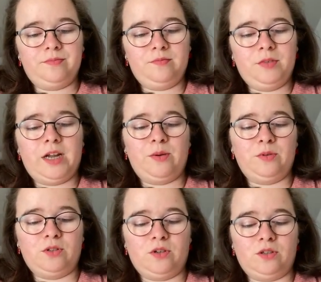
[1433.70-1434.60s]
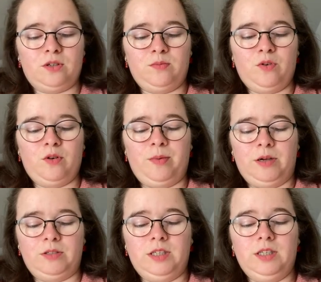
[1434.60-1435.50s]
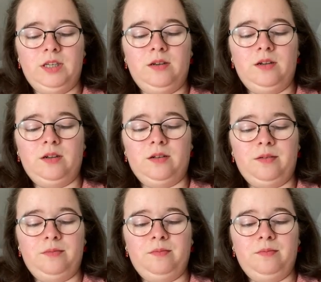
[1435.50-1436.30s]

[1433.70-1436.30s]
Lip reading: But I will talk some more about these in a